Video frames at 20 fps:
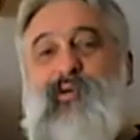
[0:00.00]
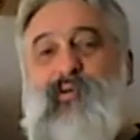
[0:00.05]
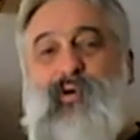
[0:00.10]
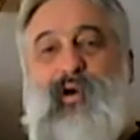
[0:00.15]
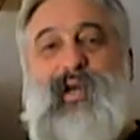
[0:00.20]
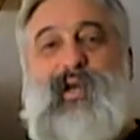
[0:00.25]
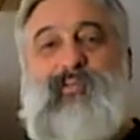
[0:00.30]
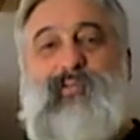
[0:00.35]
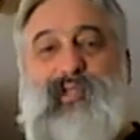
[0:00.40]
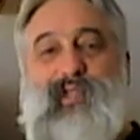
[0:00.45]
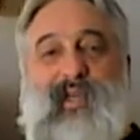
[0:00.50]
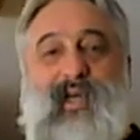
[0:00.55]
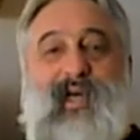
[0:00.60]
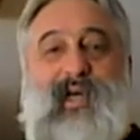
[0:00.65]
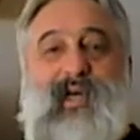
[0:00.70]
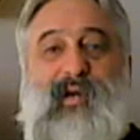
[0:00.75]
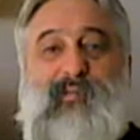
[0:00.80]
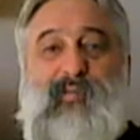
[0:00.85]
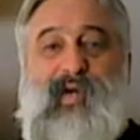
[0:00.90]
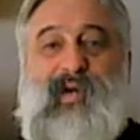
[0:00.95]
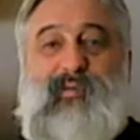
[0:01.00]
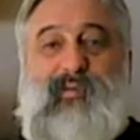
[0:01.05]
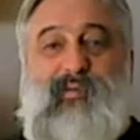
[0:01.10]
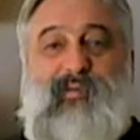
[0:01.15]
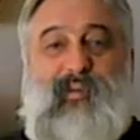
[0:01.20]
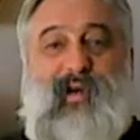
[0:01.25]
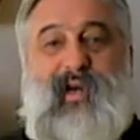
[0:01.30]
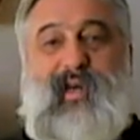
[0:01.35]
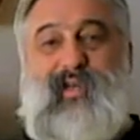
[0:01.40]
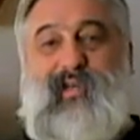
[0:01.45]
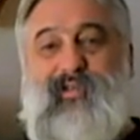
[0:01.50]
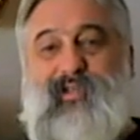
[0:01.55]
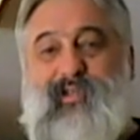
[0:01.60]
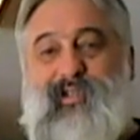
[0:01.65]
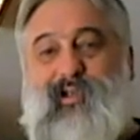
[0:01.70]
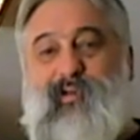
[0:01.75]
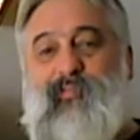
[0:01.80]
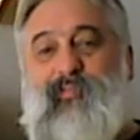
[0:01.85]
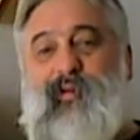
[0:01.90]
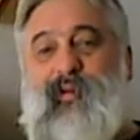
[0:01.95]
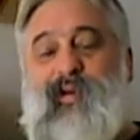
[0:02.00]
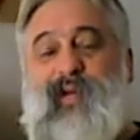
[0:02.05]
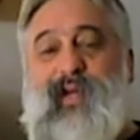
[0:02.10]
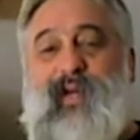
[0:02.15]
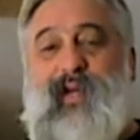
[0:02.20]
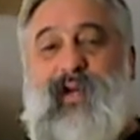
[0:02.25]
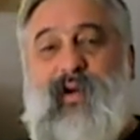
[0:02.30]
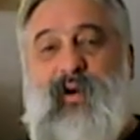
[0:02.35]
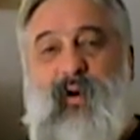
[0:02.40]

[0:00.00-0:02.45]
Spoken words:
one of them Second Amendment meetings or something like,